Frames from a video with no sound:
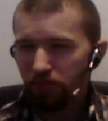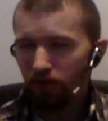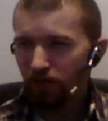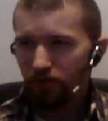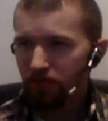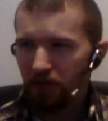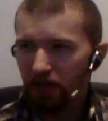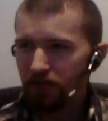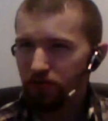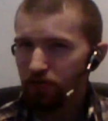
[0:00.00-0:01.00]
know,
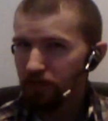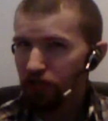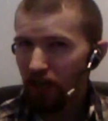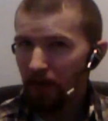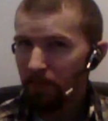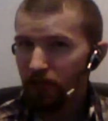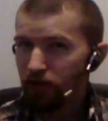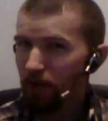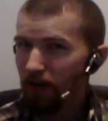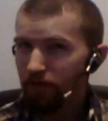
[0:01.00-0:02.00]
Kusanagi deserves a
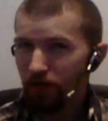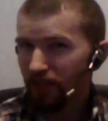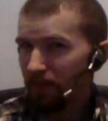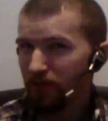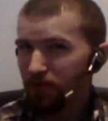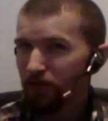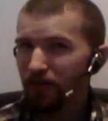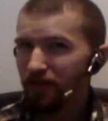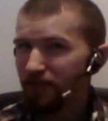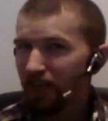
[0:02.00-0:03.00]
Japanese wife or a Japanese
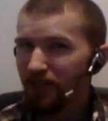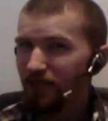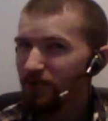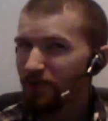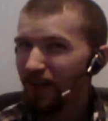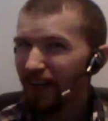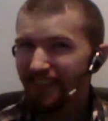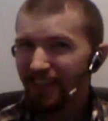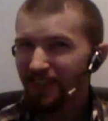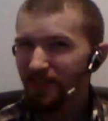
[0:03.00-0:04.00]
girl, not you. I guess
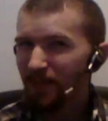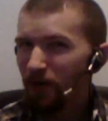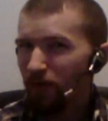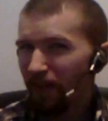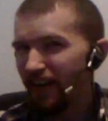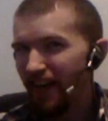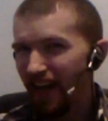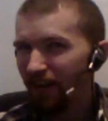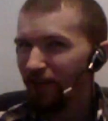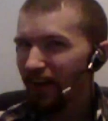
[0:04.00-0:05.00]
that's where that
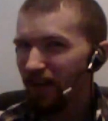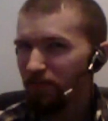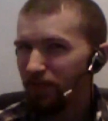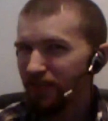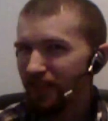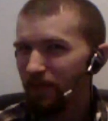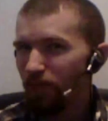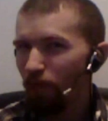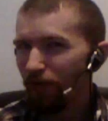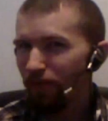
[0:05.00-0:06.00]
anger kind of built up
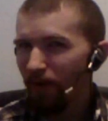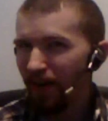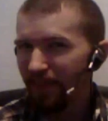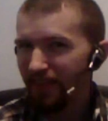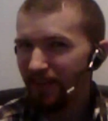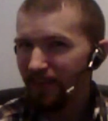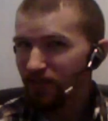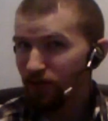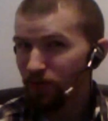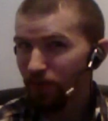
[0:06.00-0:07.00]
with why the
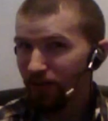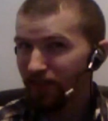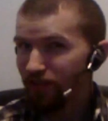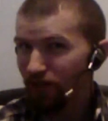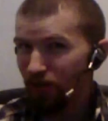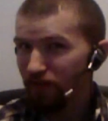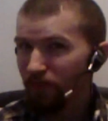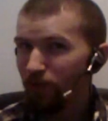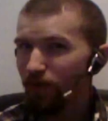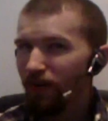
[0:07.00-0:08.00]
sword took
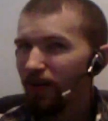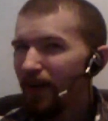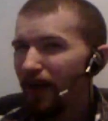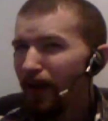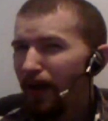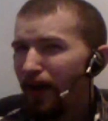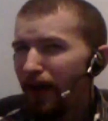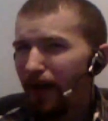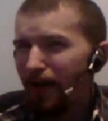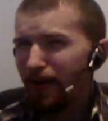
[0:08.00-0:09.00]
over more.
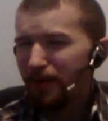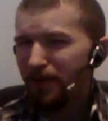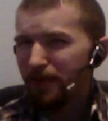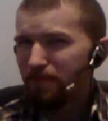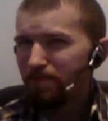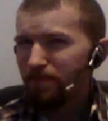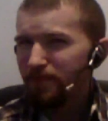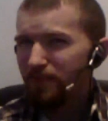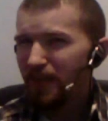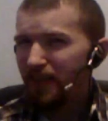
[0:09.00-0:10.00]
And
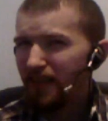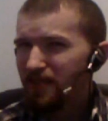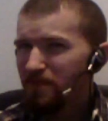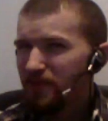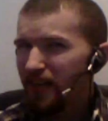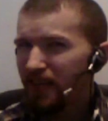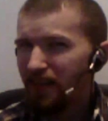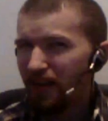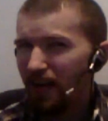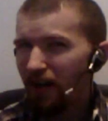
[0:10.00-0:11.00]
it ends up
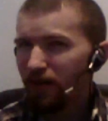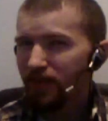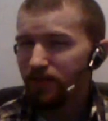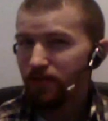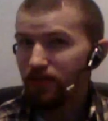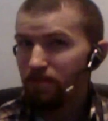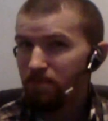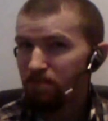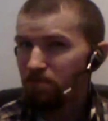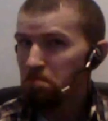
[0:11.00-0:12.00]
taking Erika's
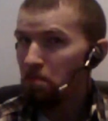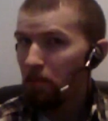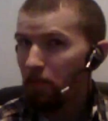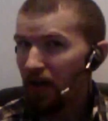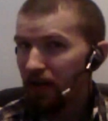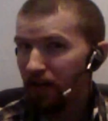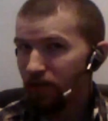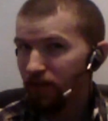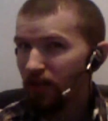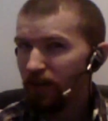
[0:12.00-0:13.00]
mana,
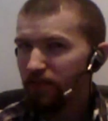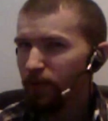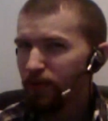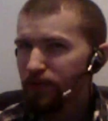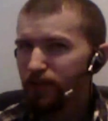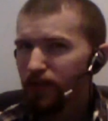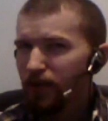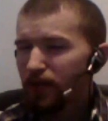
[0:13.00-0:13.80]
or life force,